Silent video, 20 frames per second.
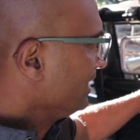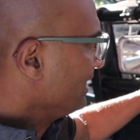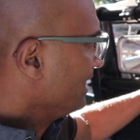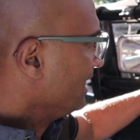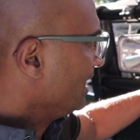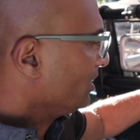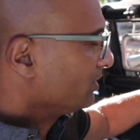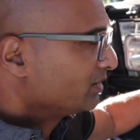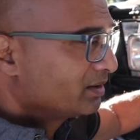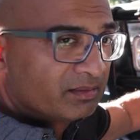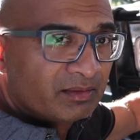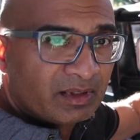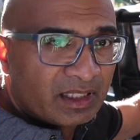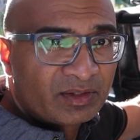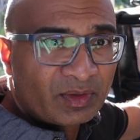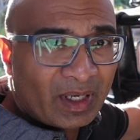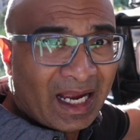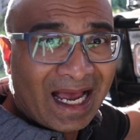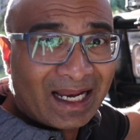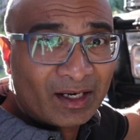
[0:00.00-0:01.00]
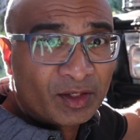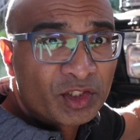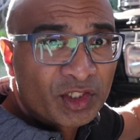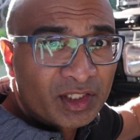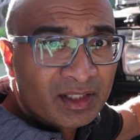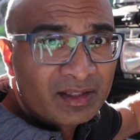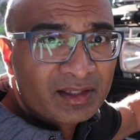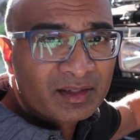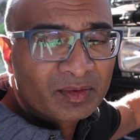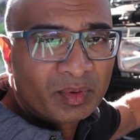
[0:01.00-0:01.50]
Now, these were
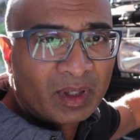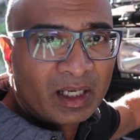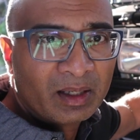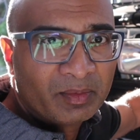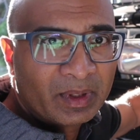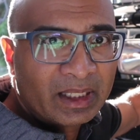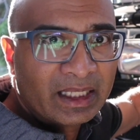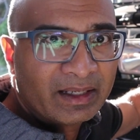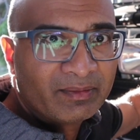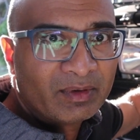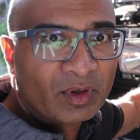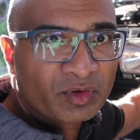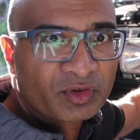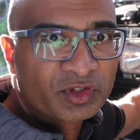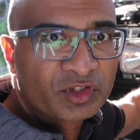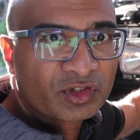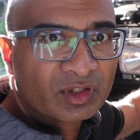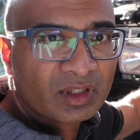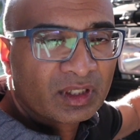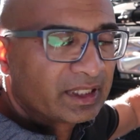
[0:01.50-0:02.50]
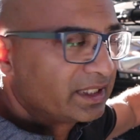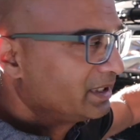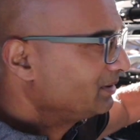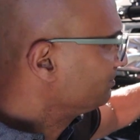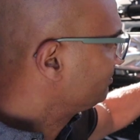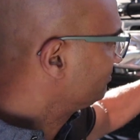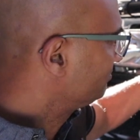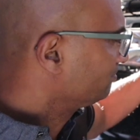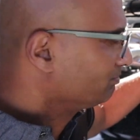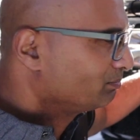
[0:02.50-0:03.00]
halogens when they were originally
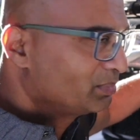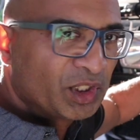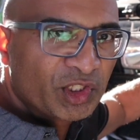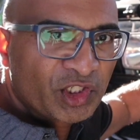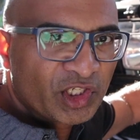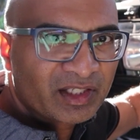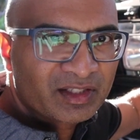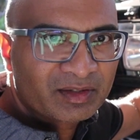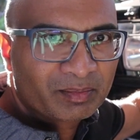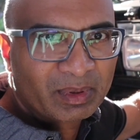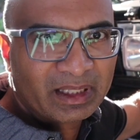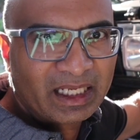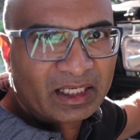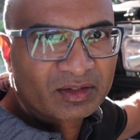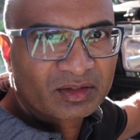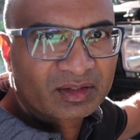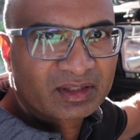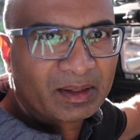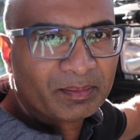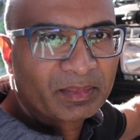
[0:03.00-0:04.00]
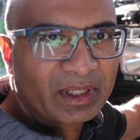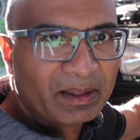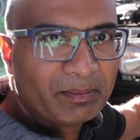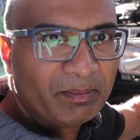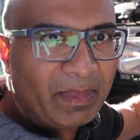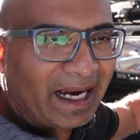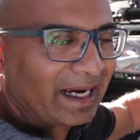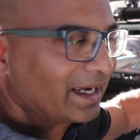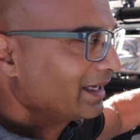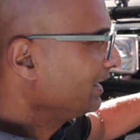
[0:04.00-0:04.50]
purchased, but that was some time
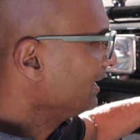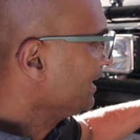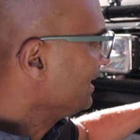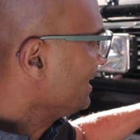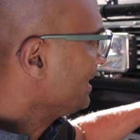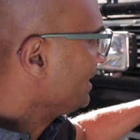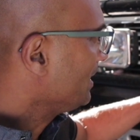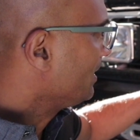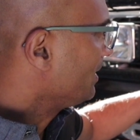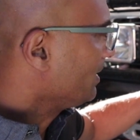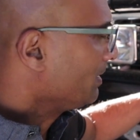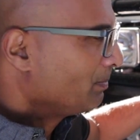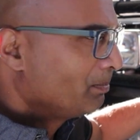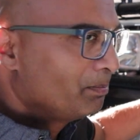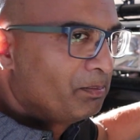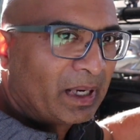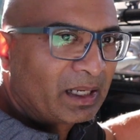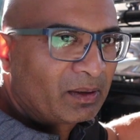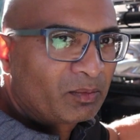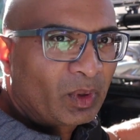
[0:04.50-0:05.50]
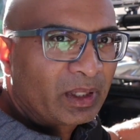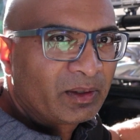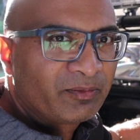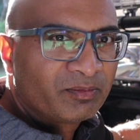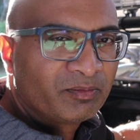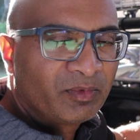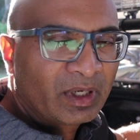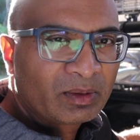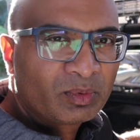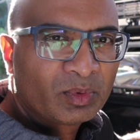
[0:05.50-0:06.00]
back. But
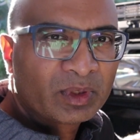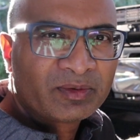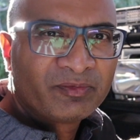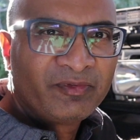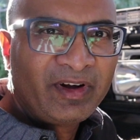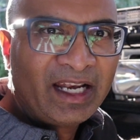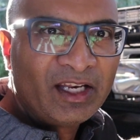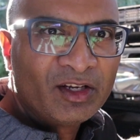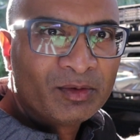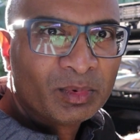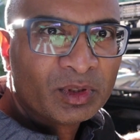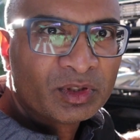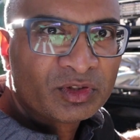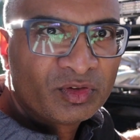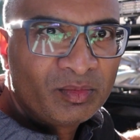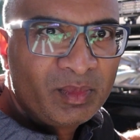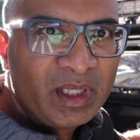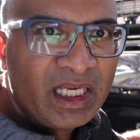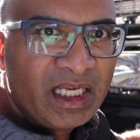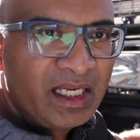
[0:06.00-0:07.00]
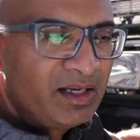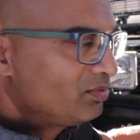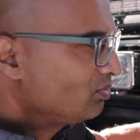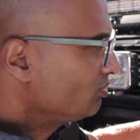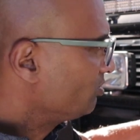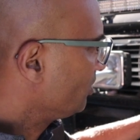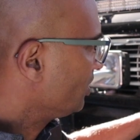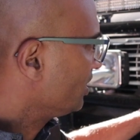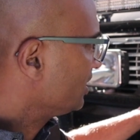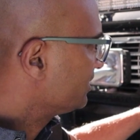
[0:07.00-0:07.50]
what was valuable to me
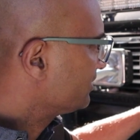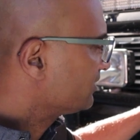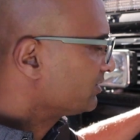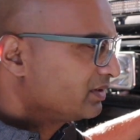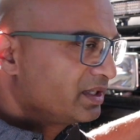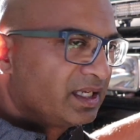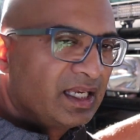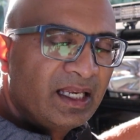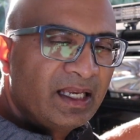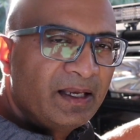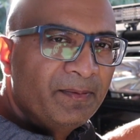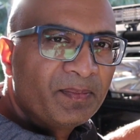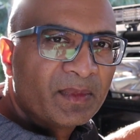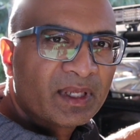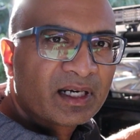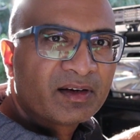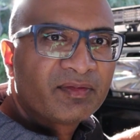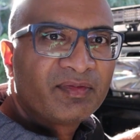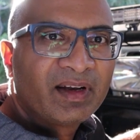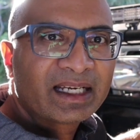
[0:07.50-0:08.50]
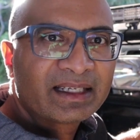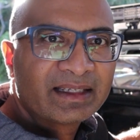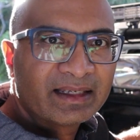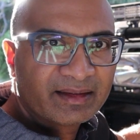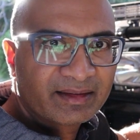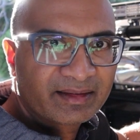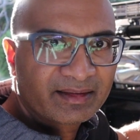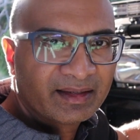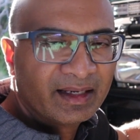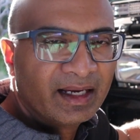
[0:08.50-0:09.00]
was the
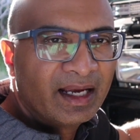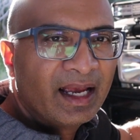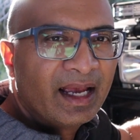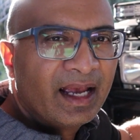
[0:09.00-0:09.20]
reflectors.